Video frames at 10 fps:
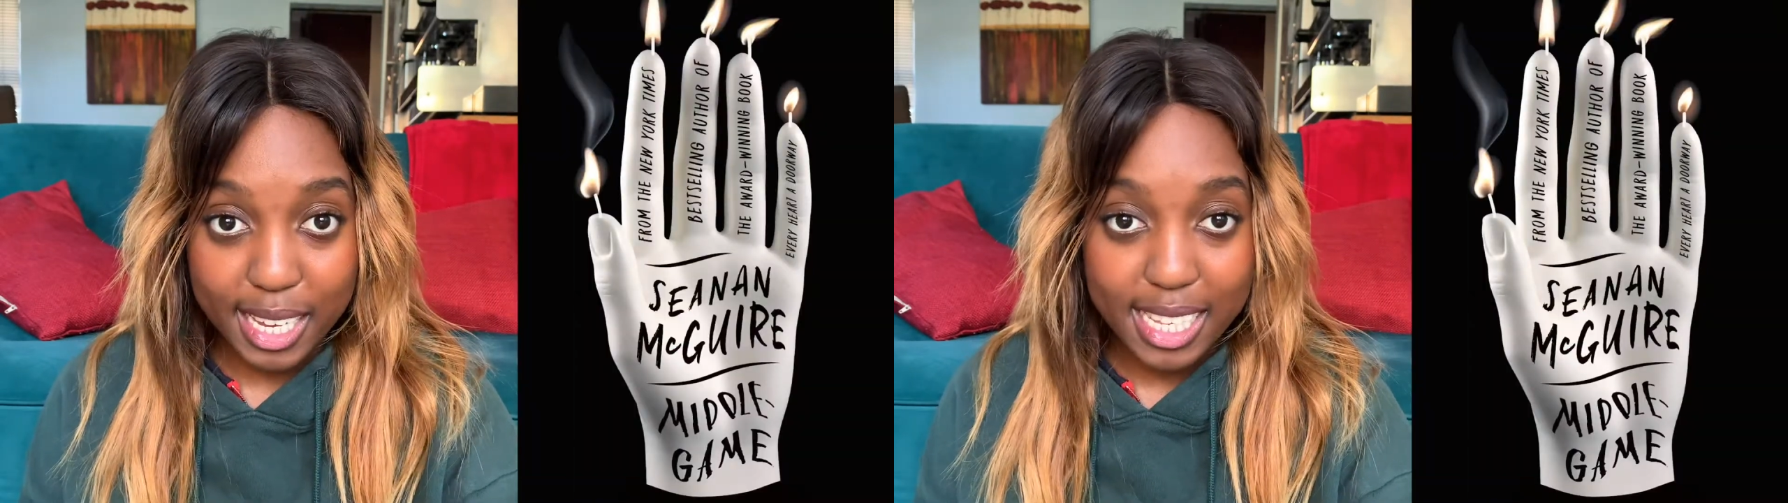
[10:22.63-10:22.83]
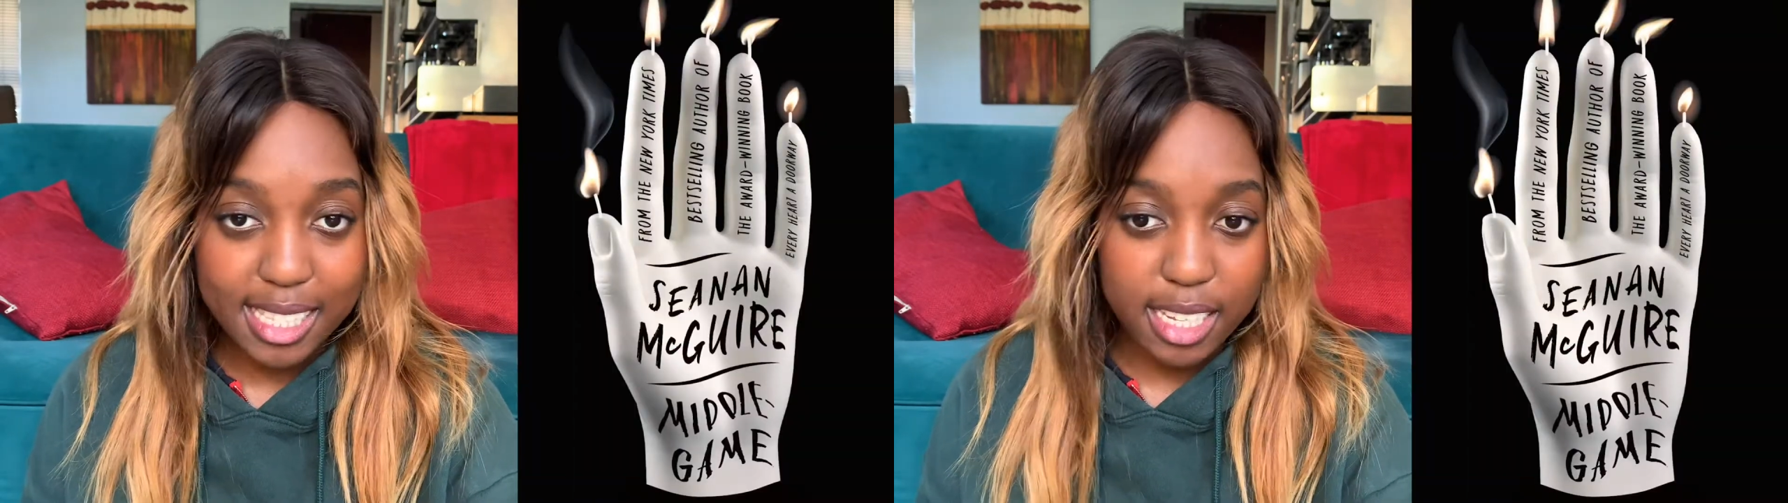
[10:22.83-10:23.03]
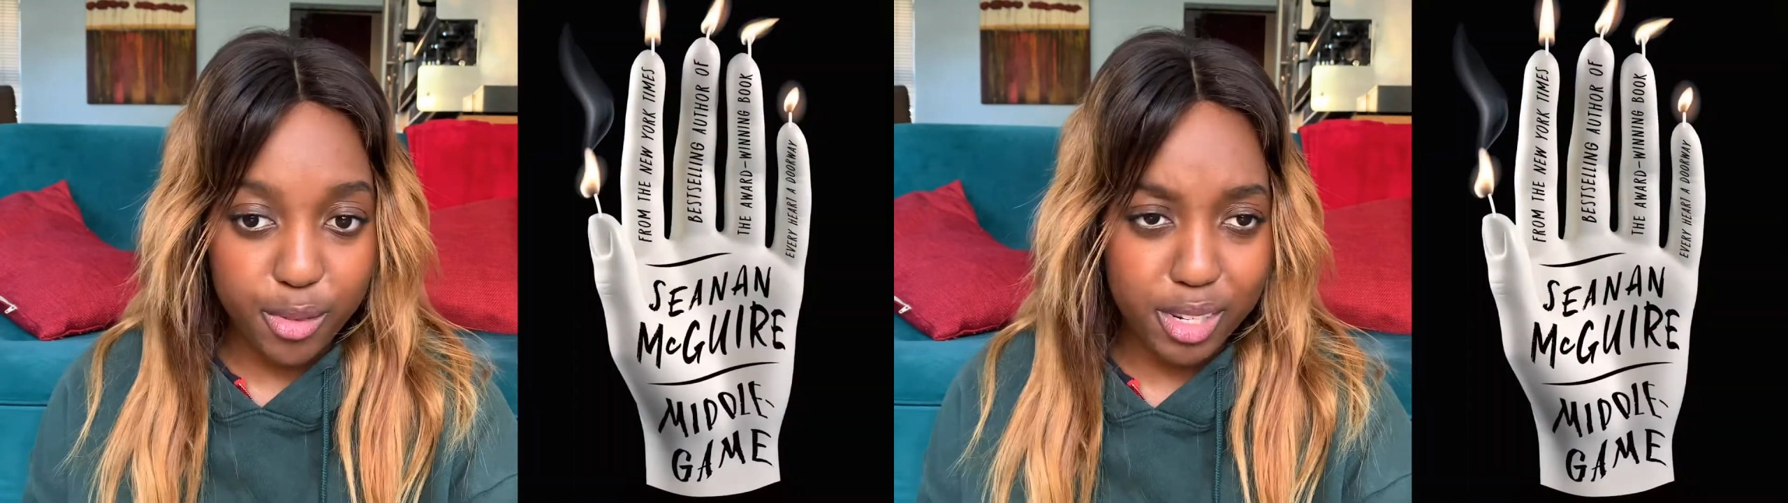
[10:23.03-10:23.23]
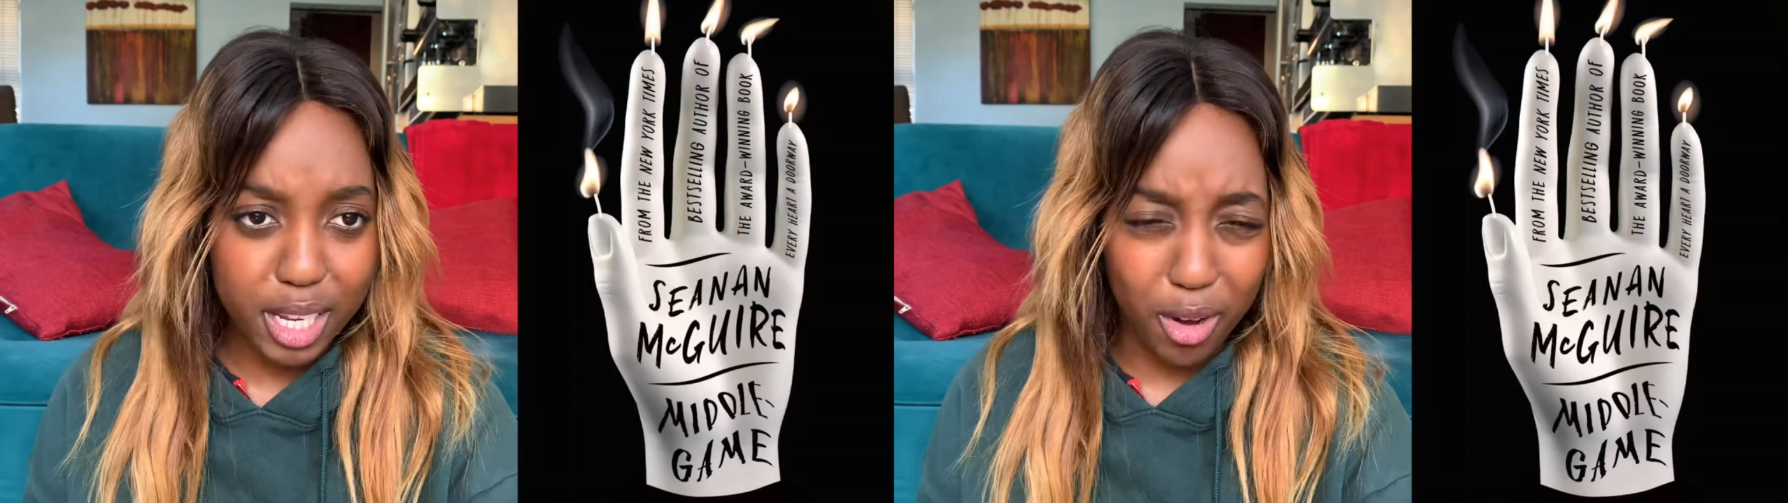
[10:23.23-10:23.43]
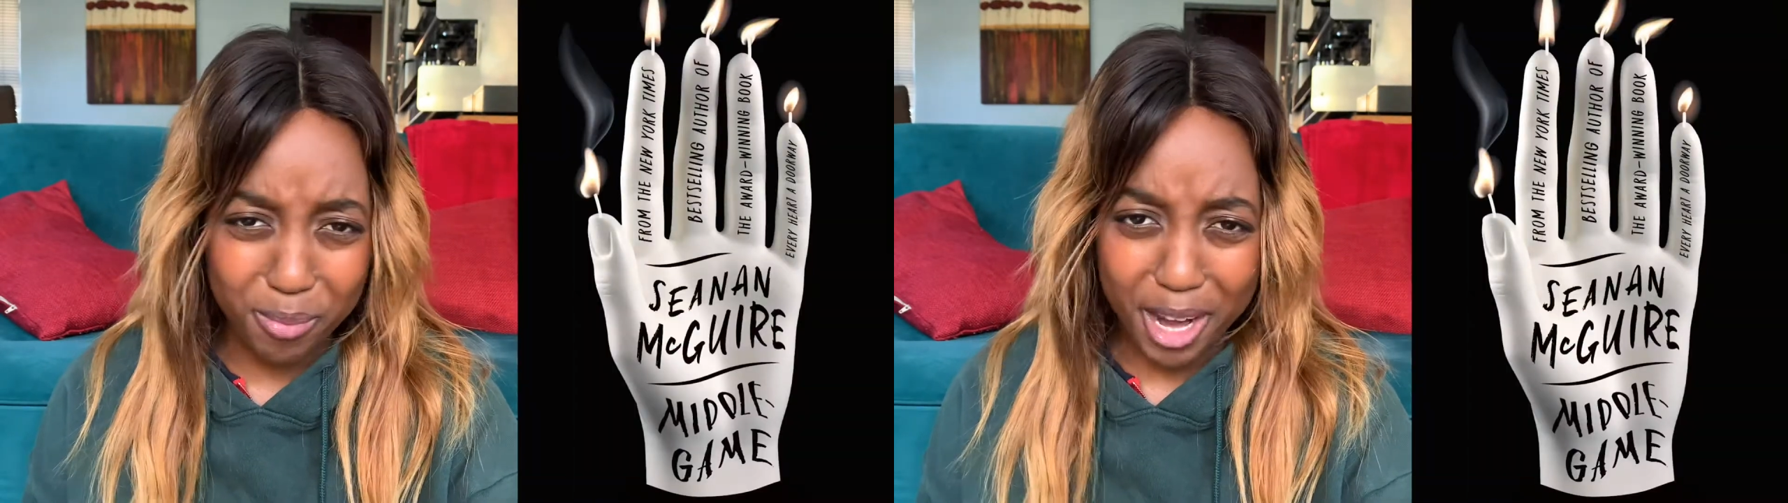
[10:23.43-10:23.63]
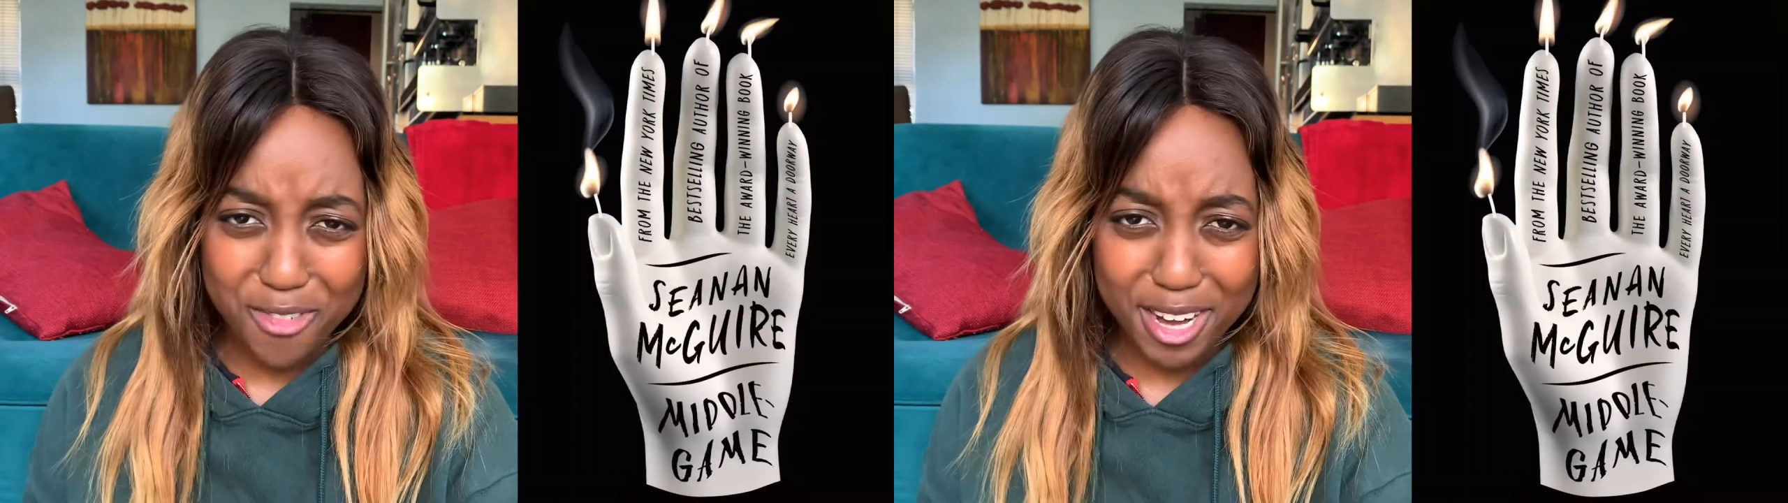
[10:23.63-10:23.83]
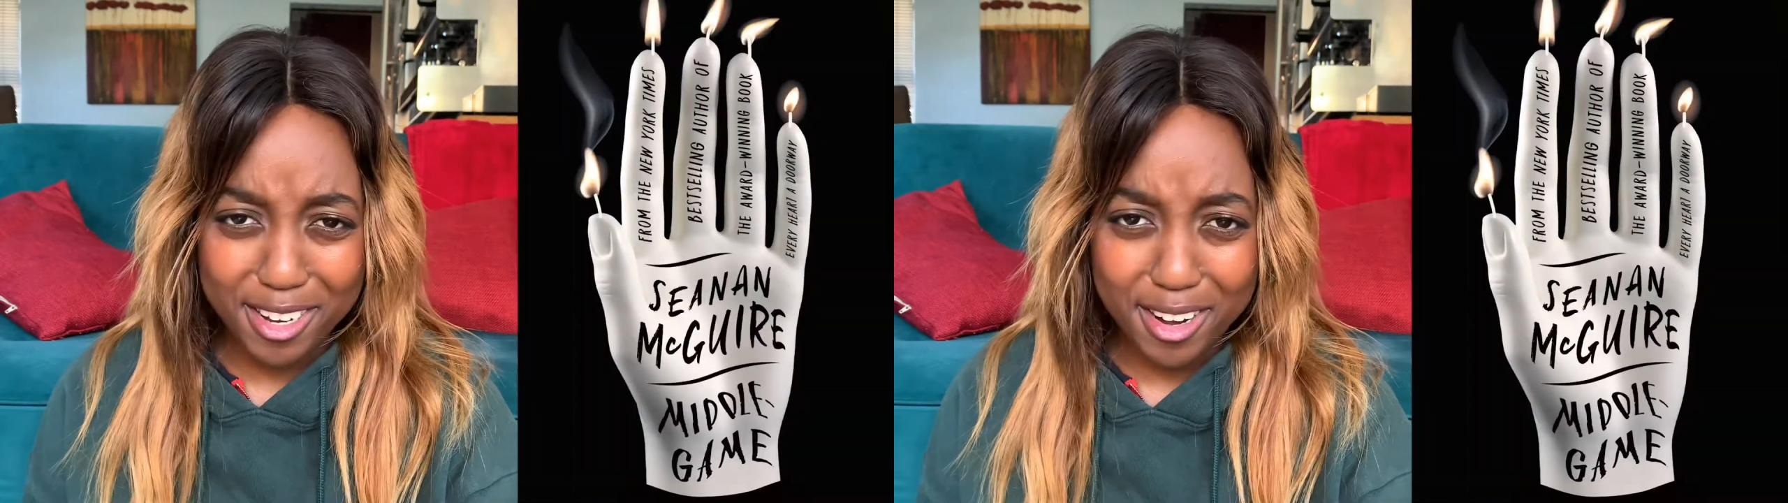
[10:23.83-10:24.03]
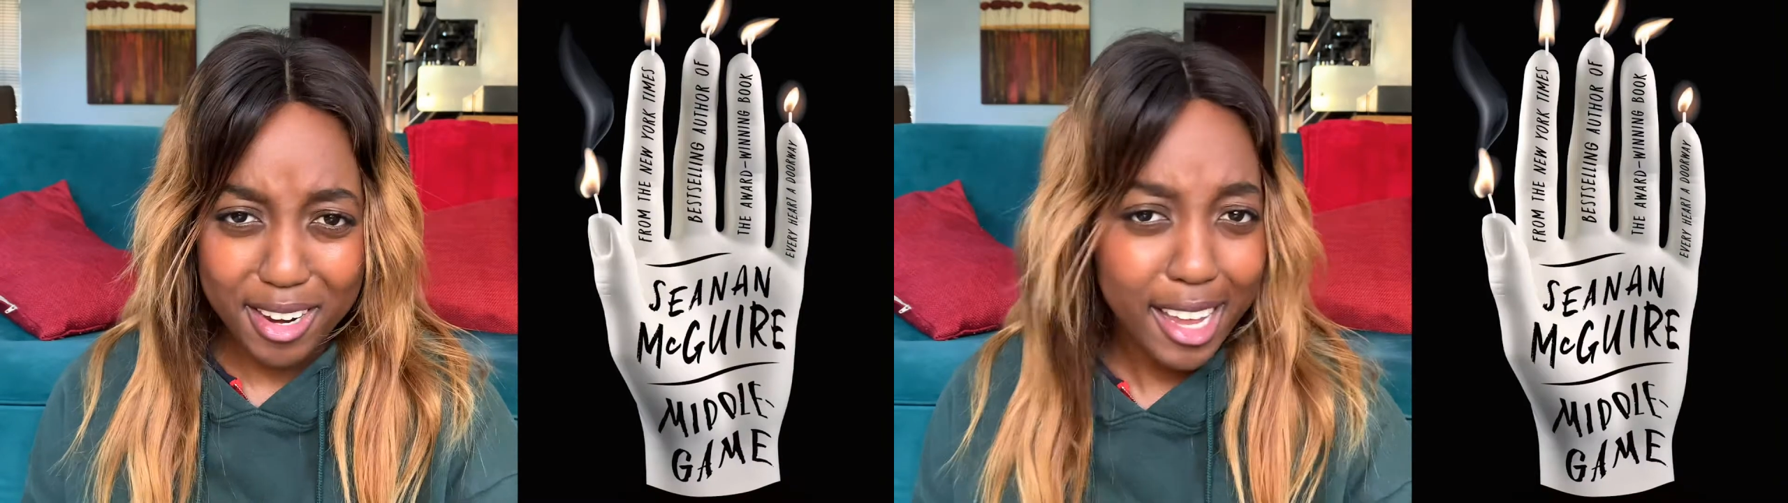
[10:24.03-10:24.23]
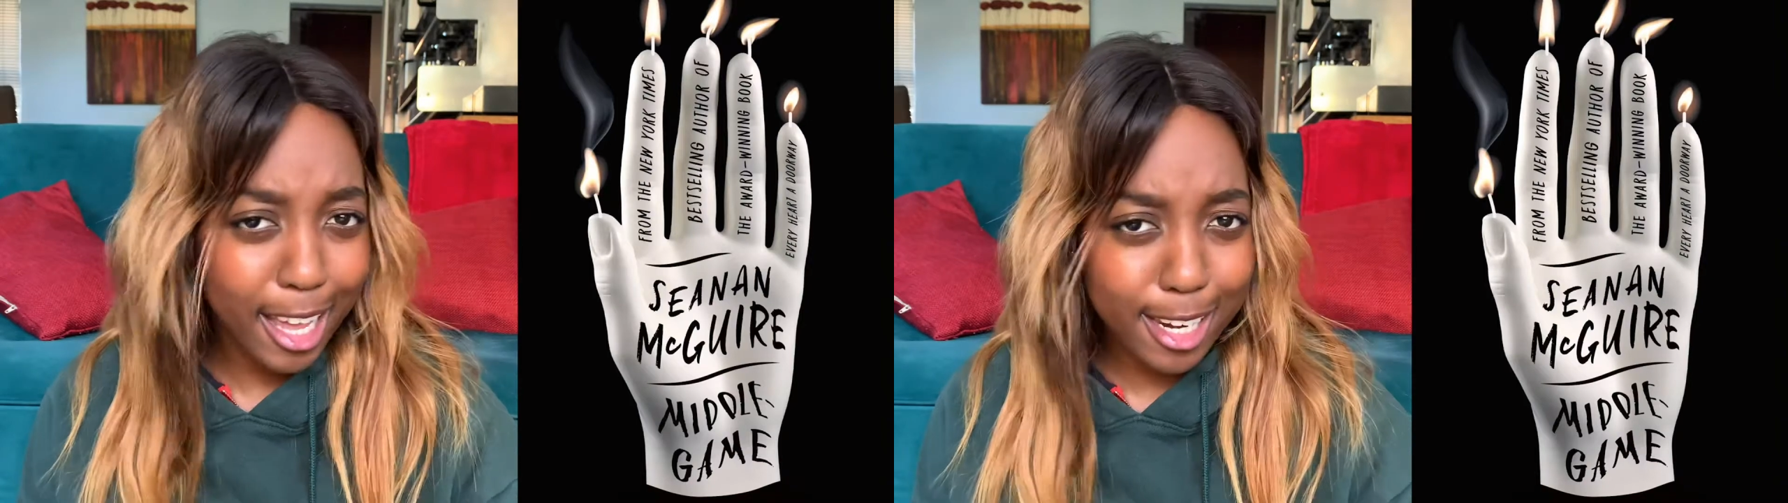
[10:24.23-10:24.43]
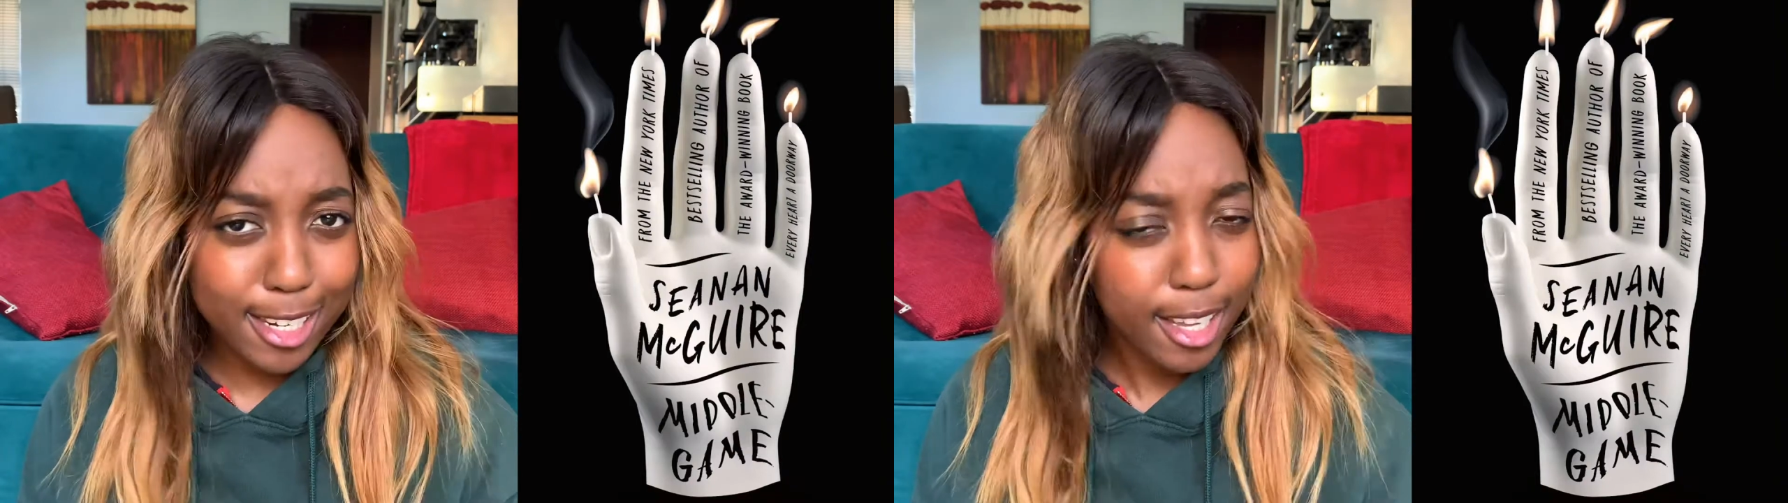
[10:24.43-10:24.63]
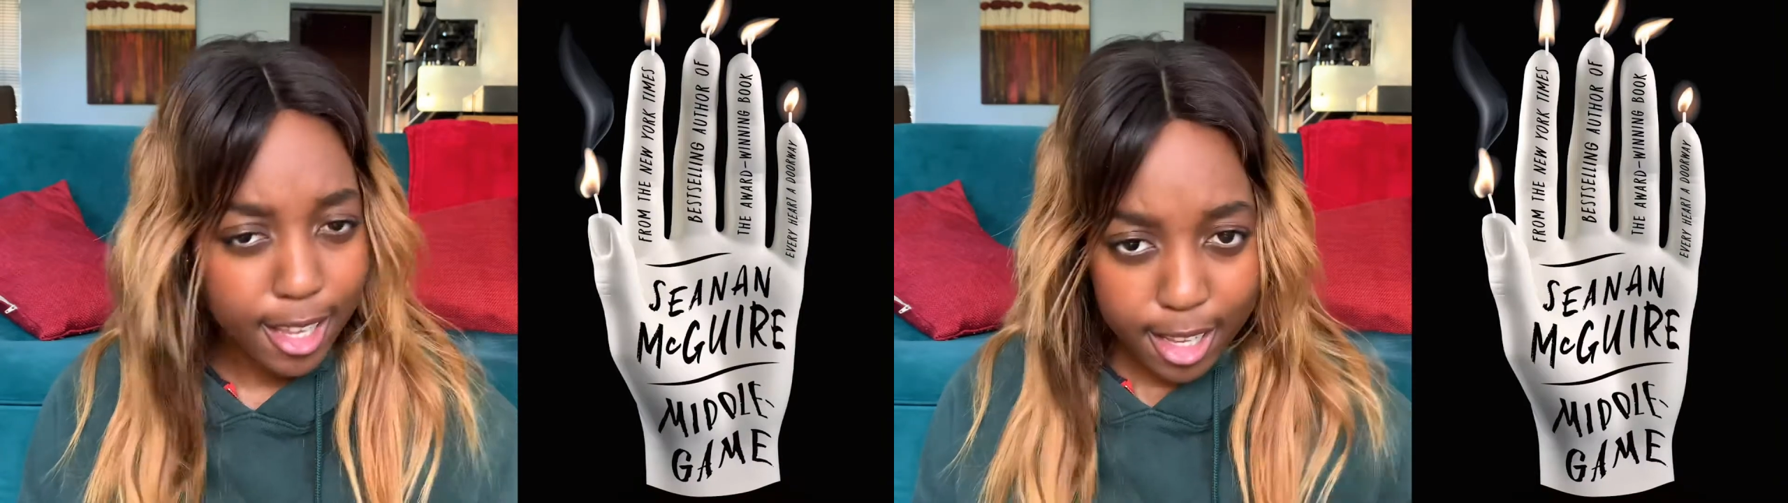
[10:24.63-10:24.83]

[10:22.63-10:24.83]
it's definitely on my radar and